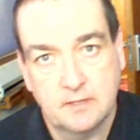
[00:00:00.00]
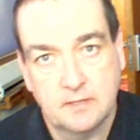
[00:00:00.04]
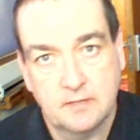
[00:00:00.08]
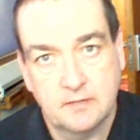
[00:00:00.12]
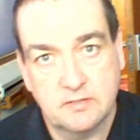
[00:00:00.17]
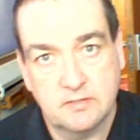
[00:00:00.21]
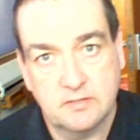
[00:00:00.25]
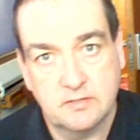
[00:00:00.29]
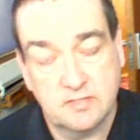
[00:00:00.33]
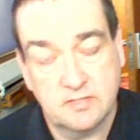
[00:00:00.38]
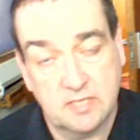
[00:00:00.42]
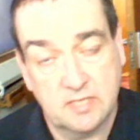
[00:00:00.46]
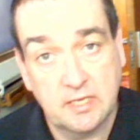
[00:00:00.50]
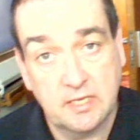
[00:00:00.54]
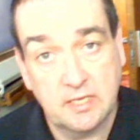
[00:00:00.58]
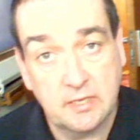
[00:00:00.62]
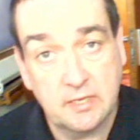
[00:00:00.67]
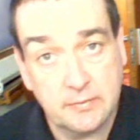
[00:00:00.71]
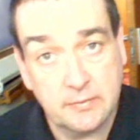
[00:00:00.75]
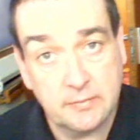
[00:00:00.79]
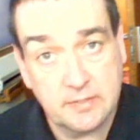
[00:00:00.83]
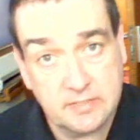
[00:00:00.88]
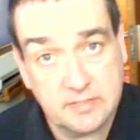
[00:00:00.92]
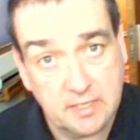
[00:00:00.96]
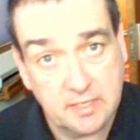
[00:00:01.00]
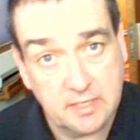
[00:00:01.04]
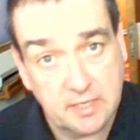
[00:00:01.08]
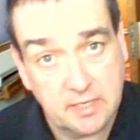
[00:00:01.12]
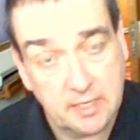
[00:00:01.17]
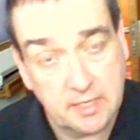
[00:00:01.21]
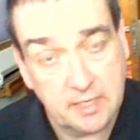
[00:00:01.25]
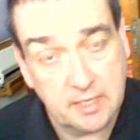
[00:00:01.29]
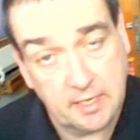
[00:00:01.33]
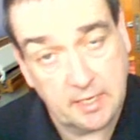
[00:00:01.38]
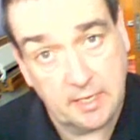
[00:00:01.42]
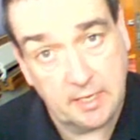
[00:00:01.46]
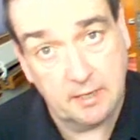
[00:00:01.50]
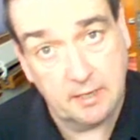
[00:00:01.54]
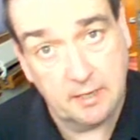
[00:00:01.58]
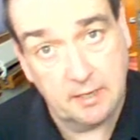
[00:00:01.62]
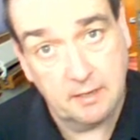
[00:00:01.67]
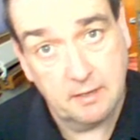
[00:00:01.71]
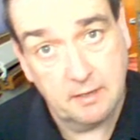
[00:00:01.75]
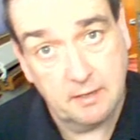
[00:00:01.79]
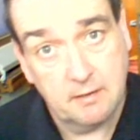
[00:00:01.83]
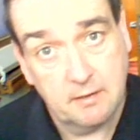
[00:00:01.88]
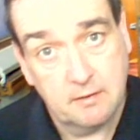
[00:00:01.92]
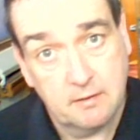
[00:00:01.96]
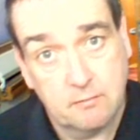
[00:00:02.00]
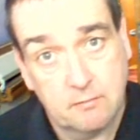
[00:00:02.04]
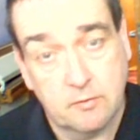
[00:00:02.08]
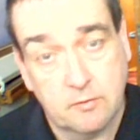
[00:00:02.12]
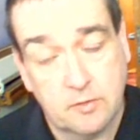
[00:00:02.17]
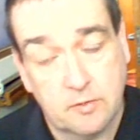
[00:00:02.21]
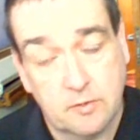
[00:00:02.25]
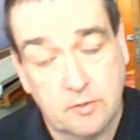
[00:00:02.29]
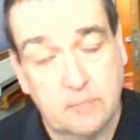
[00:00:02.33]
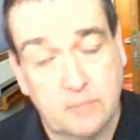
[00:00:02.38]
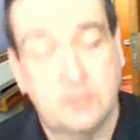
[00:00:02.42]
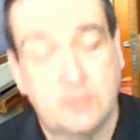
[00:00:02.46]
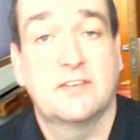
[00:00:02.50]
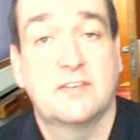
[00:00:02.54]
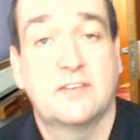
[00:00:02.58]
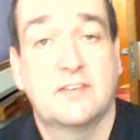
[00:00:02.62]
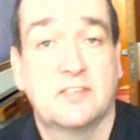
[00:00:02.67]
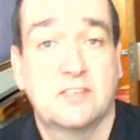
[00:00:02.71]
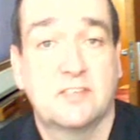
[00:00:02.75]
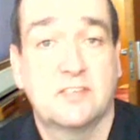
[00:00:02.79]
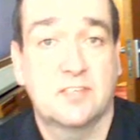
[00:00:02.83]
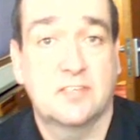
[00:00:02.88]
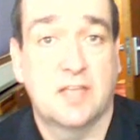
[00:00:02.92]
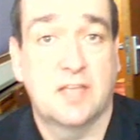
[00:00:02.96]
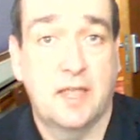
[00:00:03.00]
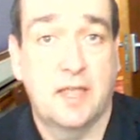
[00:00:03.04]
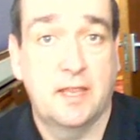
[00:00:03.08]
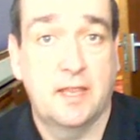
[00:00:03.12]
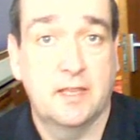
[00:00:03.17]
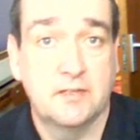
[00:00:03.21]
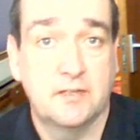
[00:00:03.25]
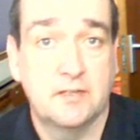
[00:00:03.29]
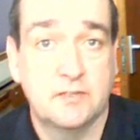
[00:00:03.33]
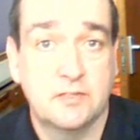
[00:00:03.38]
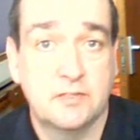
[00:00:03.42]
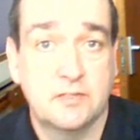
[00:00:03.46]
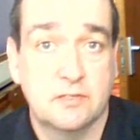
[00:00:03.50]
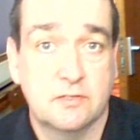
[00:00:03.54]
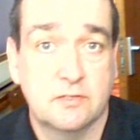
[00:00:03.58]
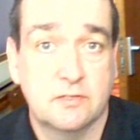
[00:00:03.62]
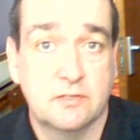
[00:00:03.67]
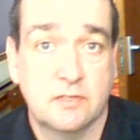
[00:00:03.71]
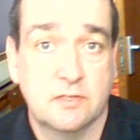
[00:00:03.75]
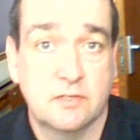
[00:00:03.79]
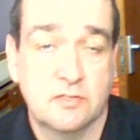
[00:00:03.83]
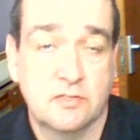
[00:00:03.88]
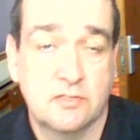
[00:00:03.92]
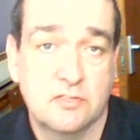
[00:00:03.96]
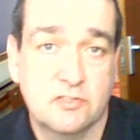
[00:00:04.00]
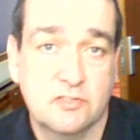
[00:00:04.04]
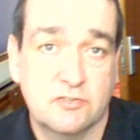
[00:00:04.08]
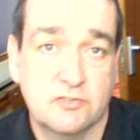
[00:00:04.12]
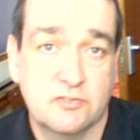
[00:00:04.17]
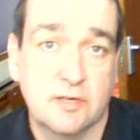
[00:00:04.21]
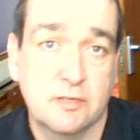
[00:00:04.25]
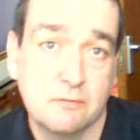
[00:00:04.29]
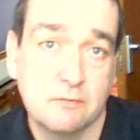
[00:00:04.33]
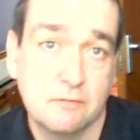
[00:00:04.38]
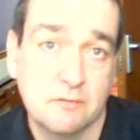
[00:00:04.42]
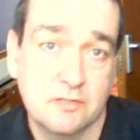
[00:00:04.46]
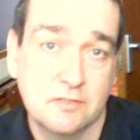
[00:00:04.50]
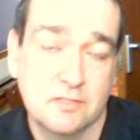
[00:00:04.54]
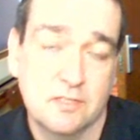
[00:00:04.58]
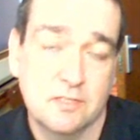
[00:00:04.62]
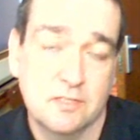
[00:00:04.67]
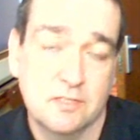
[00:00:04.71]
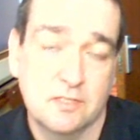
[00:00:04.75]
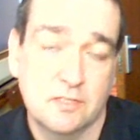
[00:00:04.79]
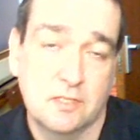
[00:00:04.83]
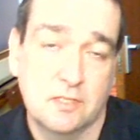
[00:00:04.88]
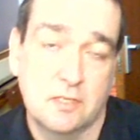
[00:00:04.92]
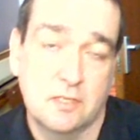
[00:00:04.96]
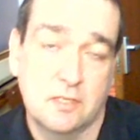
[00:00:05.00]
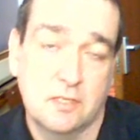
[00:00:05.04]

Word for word: to see you and to hear what you had to say and, the struggles and the,